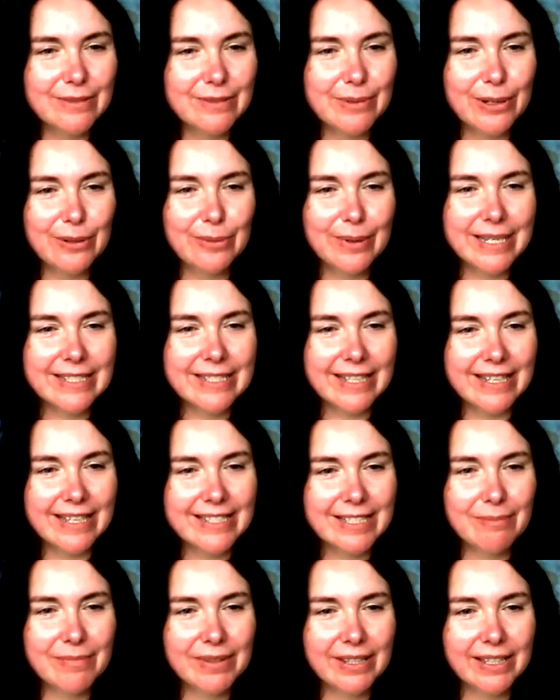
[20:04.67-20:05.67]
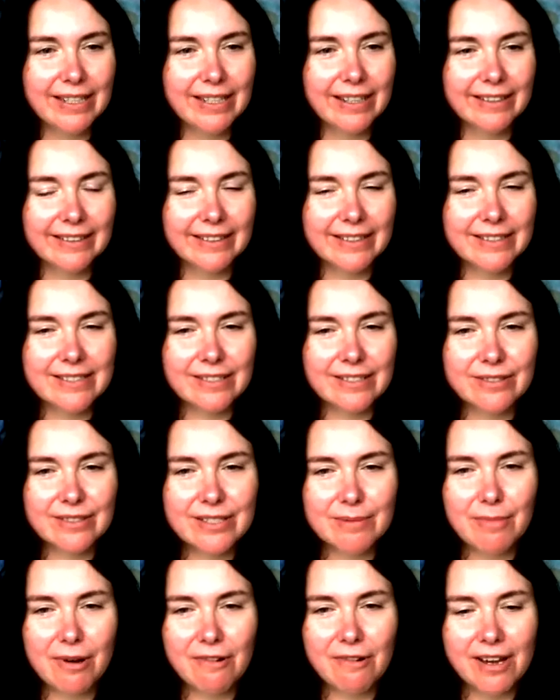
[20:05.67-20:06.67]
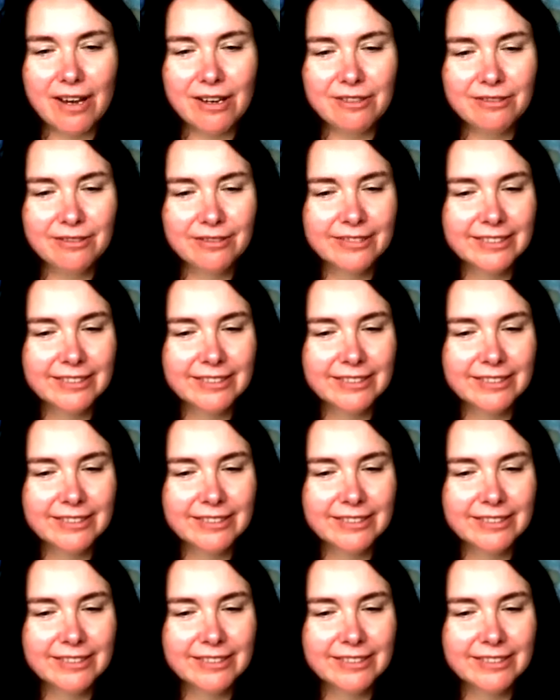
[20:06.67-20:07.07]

we always say something like, until tomorrow,